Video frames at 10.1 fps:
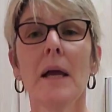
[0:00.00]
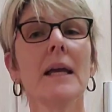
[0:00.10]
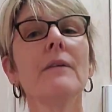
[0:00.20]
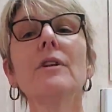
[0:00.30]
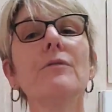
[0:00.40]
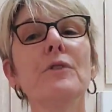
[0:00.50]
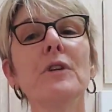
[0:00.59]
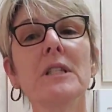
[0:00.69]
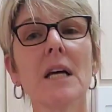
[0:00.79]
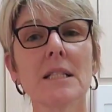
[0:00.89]
Even if
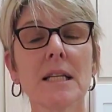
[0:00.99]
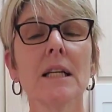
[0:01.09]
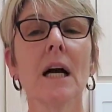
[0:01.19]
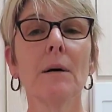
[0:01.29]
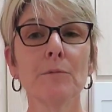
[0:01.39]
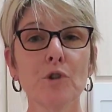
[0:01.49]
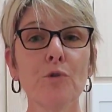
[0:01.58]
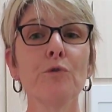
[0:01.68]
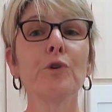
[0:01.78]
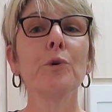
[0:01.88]
it doesn't come to
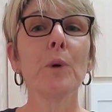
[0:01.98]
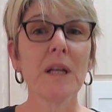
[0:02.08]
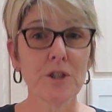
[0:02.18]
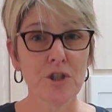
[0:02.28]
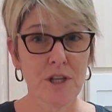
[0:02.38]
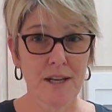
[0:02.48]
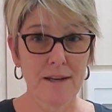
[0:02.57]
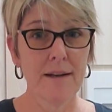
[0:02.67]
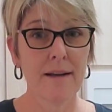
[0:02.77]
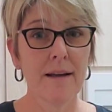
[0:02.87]

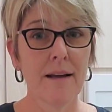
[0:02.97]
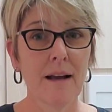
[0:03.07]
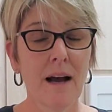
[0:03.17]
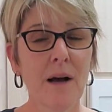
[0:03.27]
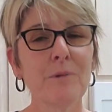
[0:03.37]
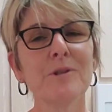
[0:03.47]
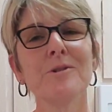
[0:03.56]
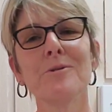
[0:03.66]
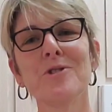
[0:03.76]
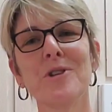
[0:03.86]
fruition, I will
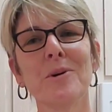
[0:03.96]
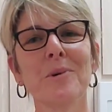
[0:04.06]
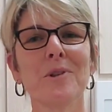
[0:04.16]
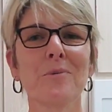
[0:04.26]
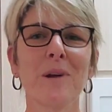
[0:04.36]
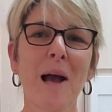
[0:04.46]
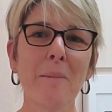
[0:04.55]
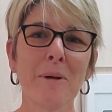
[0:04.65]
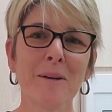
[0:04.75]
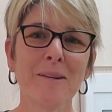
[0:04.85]
still share with you what
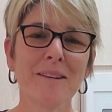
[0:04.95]
happened.